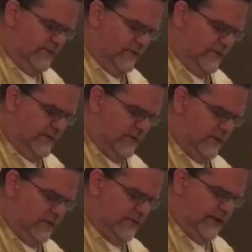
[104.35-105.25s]
for
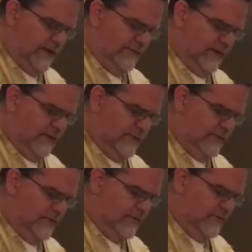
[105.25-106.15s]
behold, they have now
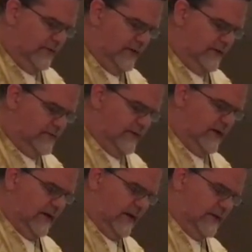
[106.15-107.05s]
been with me
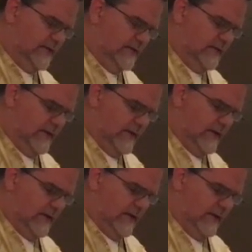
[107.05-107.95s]
three days,
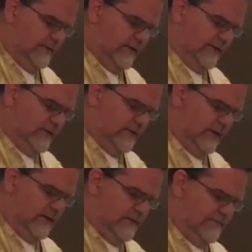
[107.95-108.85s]
and have nothing to
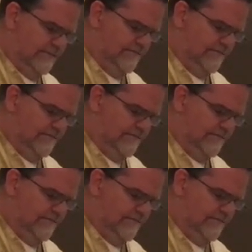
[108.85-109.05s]
eat.